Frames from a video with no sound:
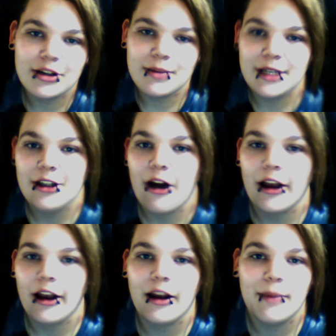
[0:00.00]
to be
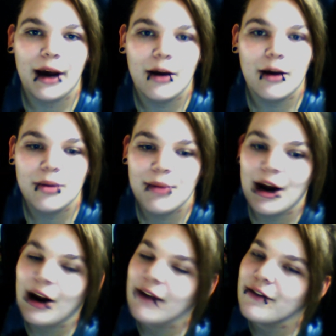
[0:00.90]
talking about
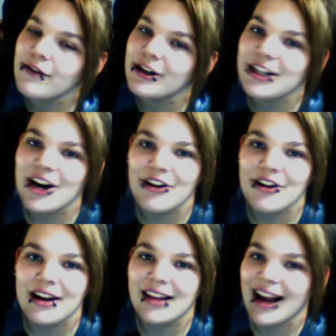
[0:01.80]
preparing for a tongue
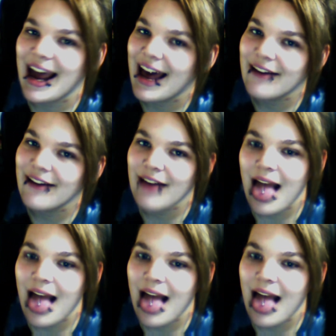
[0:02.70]
ring like I have.